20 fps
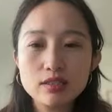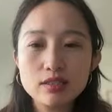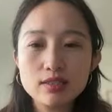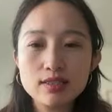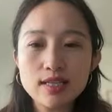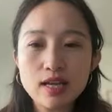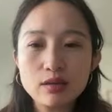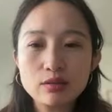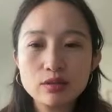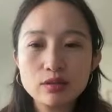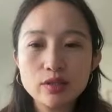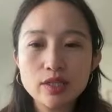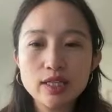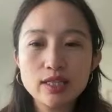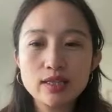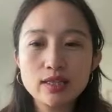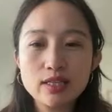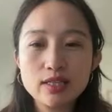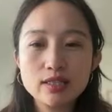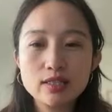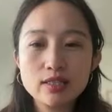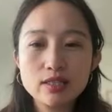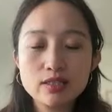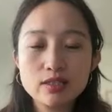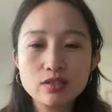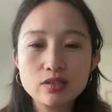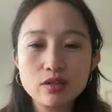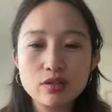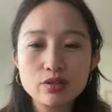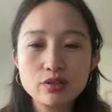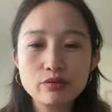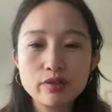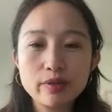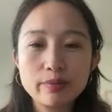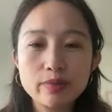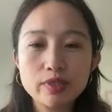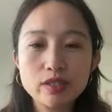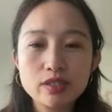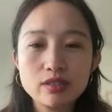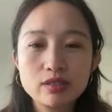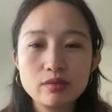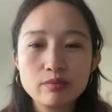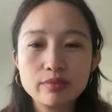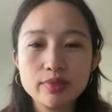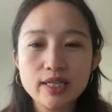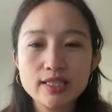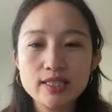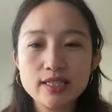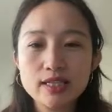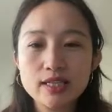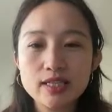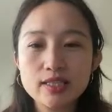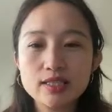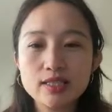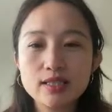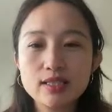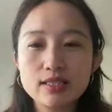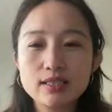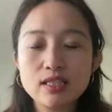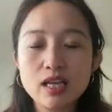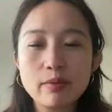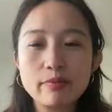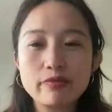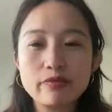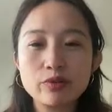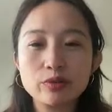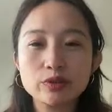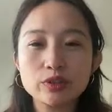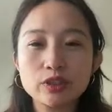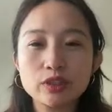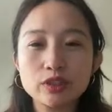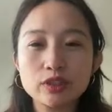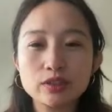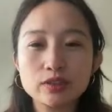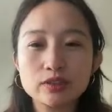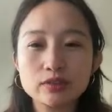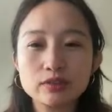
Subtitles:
downloading this install script, placing it into this temp folder.